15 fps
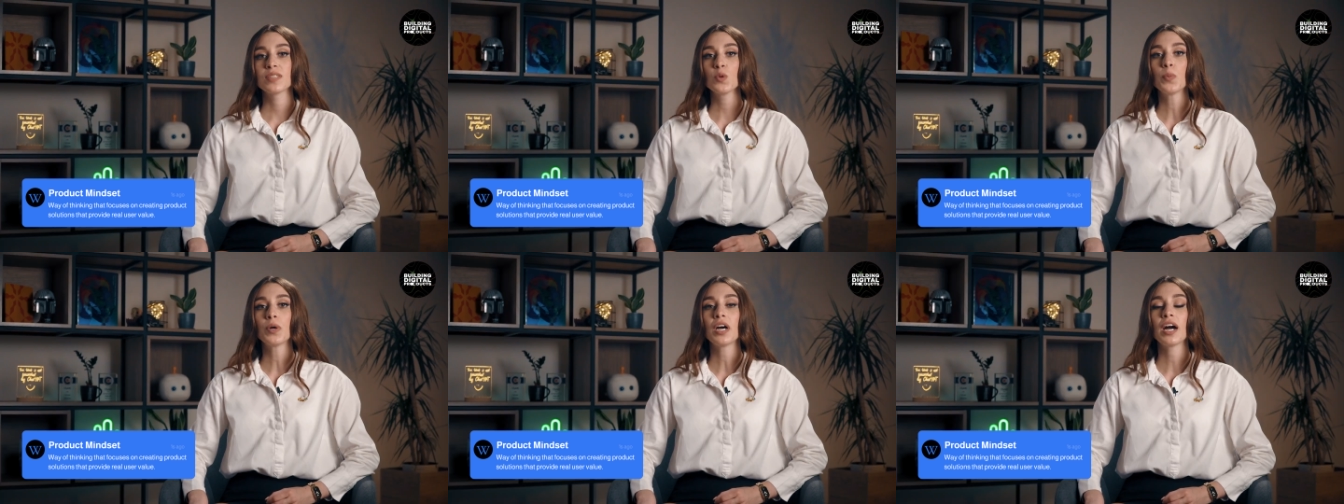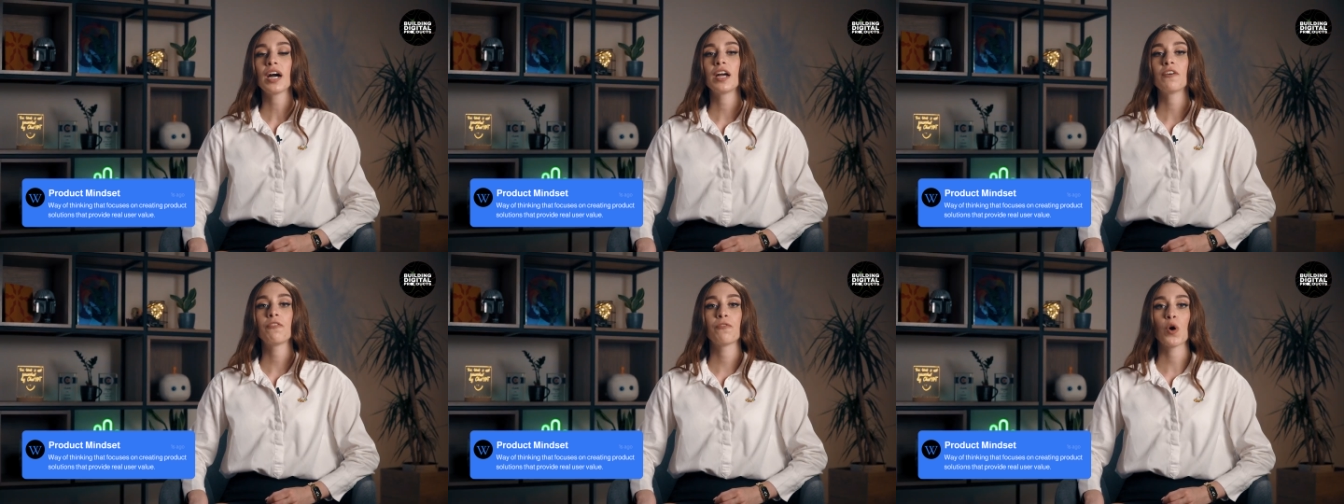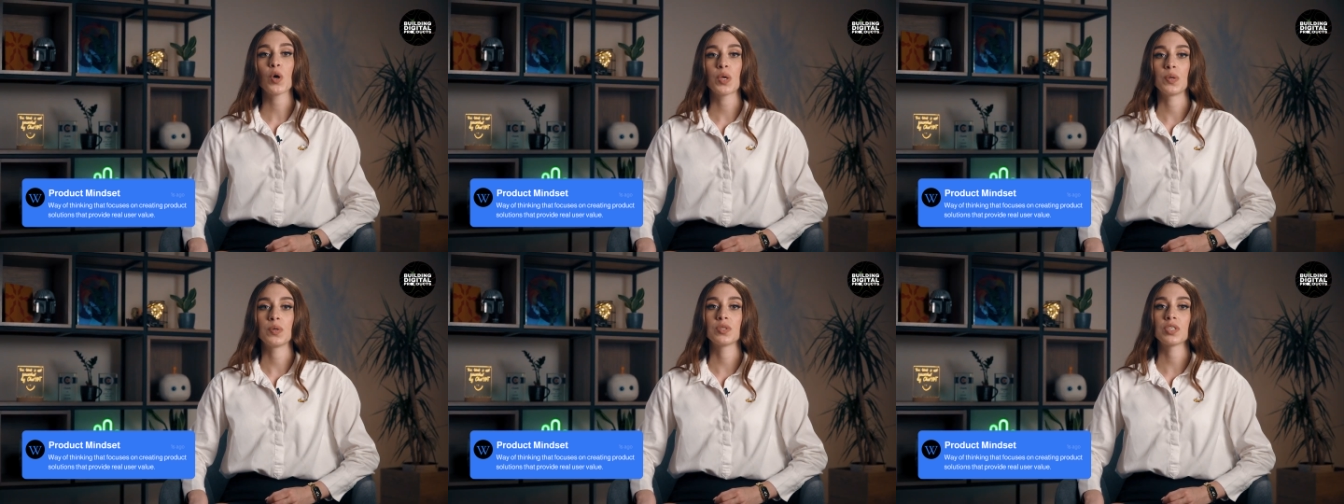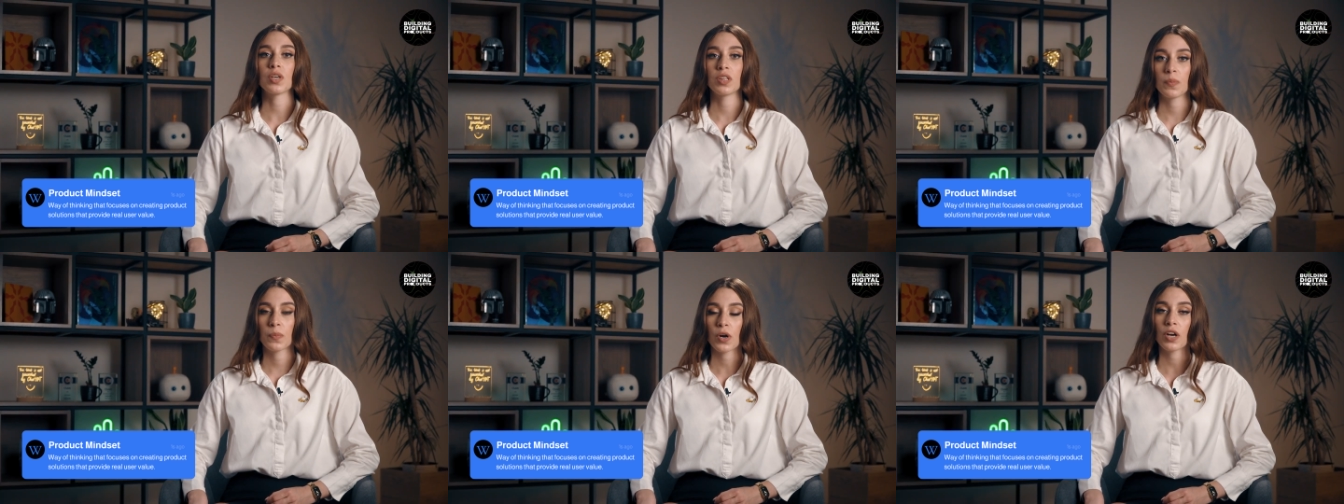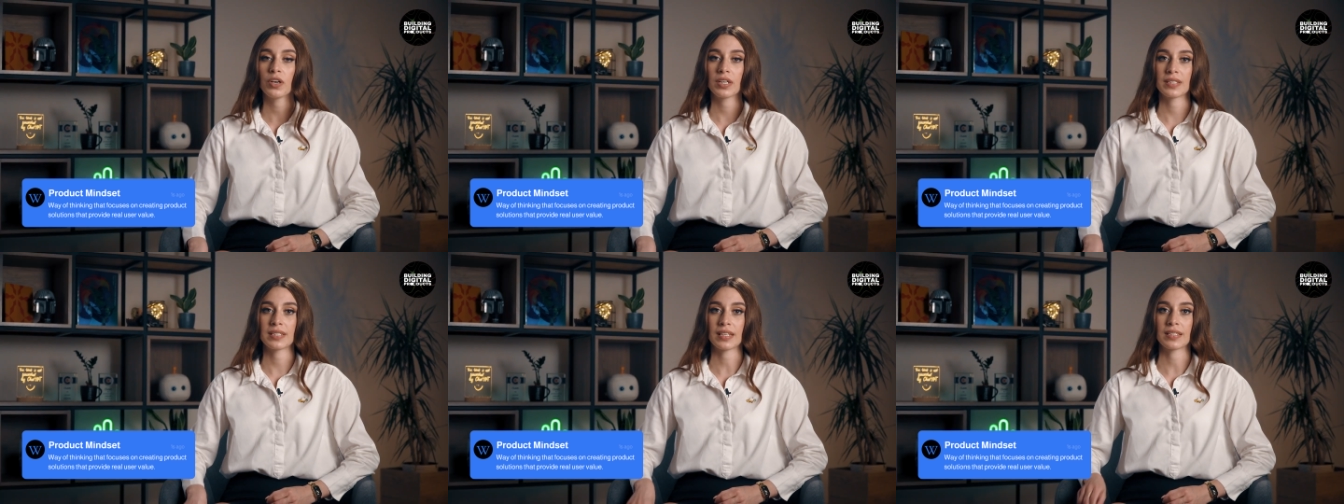super higher focus on the
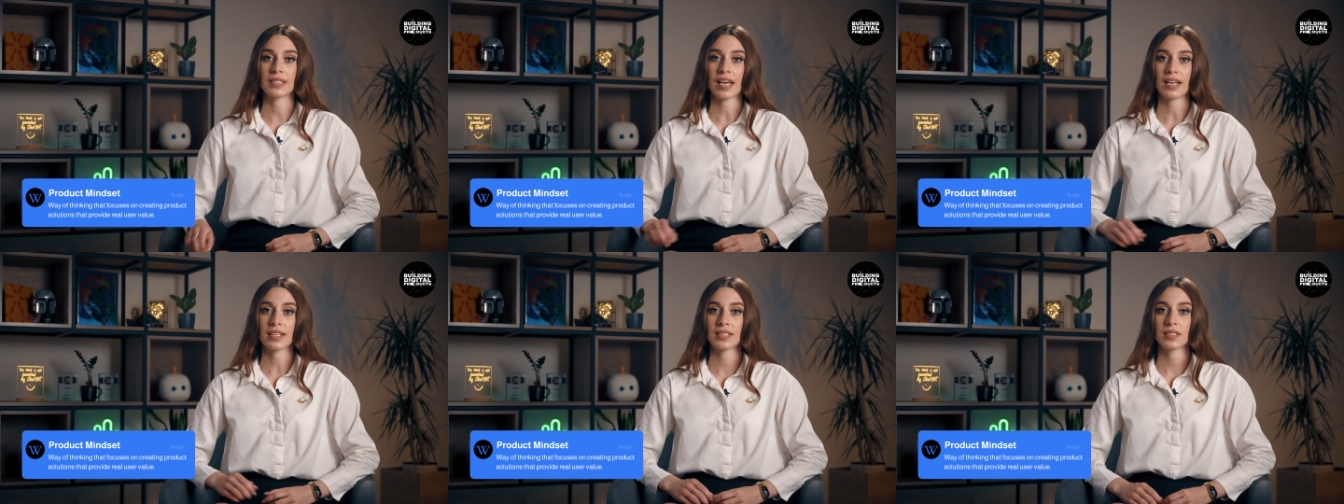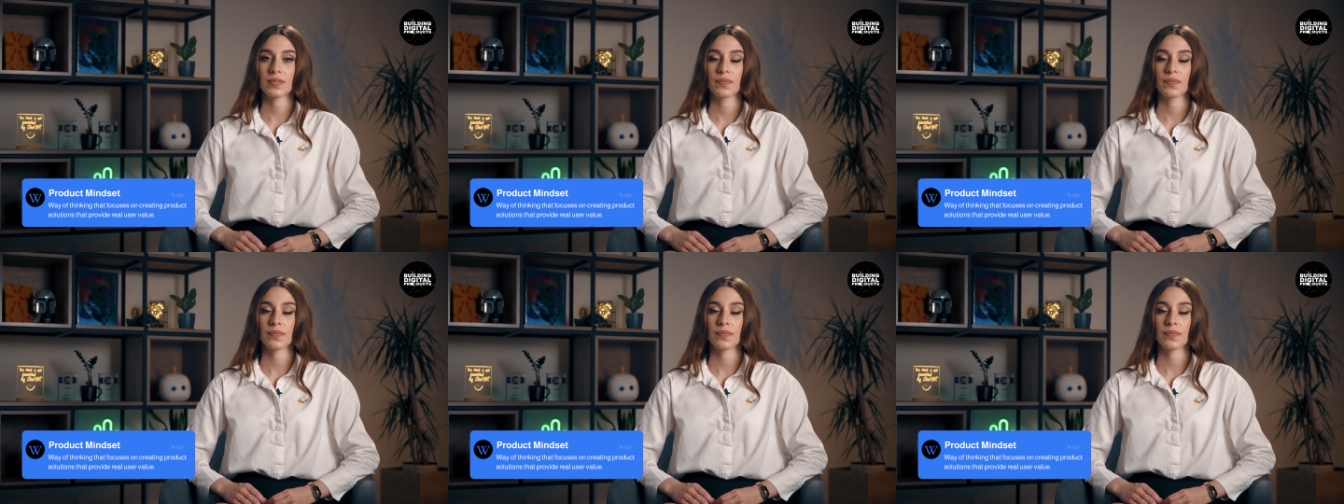product success.